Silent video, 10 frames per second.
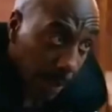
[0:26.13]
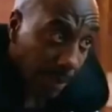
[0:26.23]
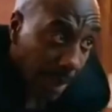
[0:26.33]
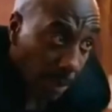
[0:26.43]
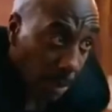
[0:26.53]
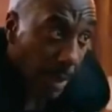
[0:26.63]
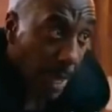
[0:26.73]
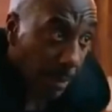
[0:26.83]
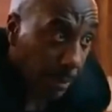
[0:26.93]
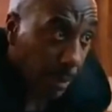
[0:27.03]
You gotta stop doing
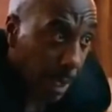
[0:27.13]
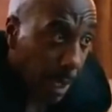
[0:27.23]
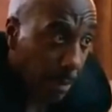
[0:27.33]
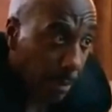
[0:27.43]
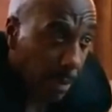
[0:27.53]
that, okay?